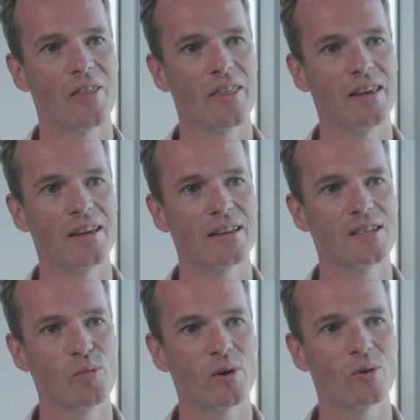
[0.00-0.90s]
the
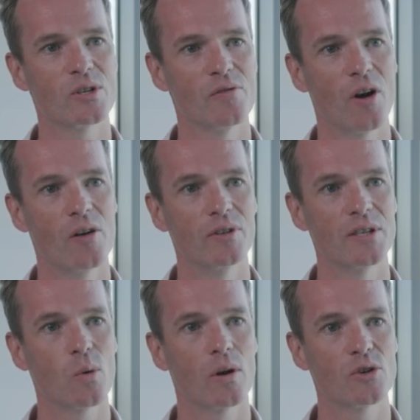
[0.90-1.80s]
typical survival is
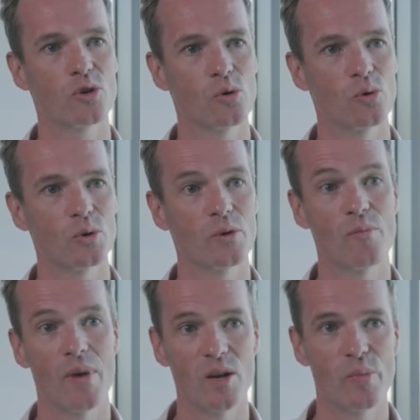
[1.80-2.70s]
quite short, with
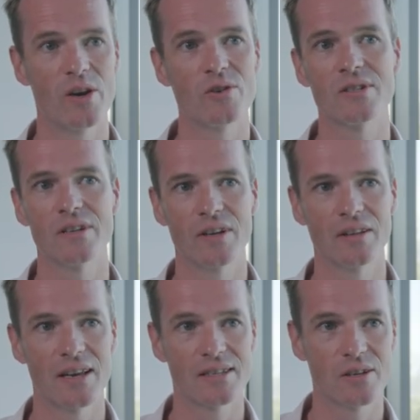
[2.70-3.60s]
many patients living
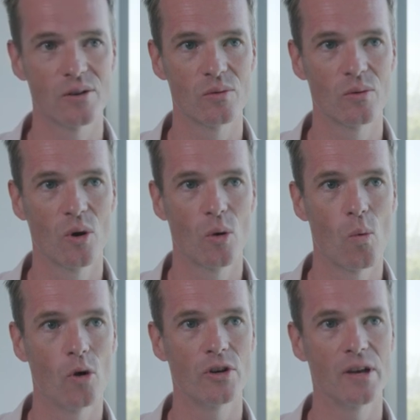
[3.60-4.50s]
less than
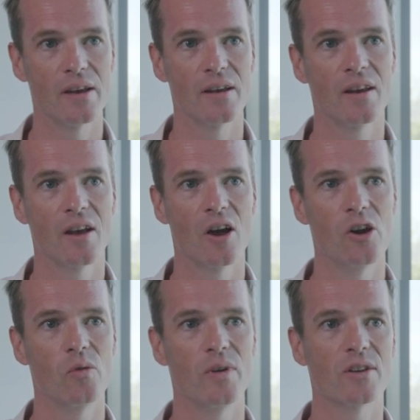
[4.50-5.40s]
one year and
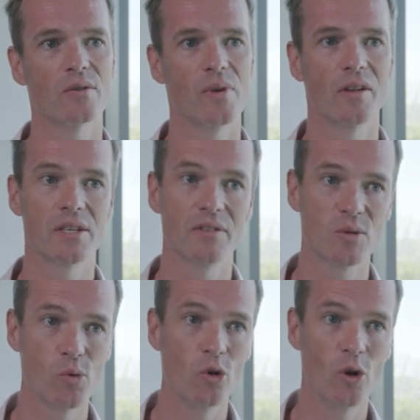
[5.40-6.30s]
only a relatively
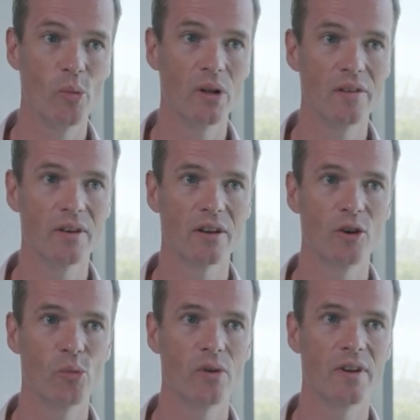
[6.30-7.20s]
small number living a
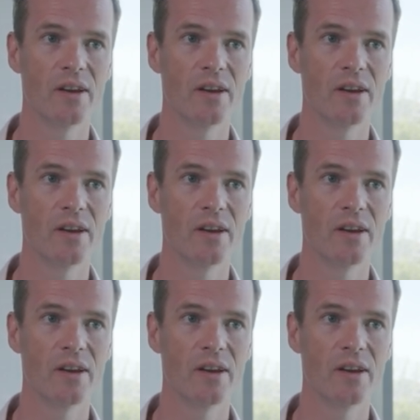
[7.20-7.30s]
number of